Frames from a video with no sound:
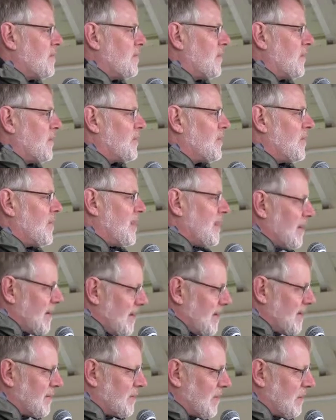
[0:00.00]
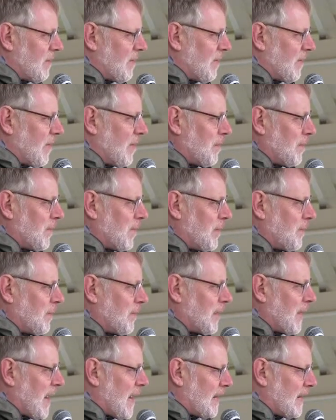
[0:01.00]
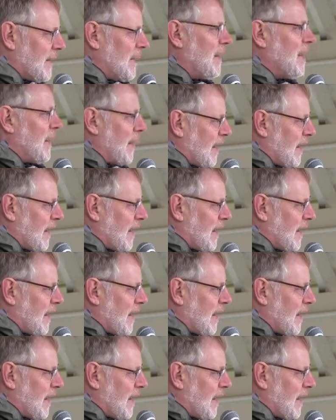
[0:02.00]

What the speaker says: University. So we're very pleased with that.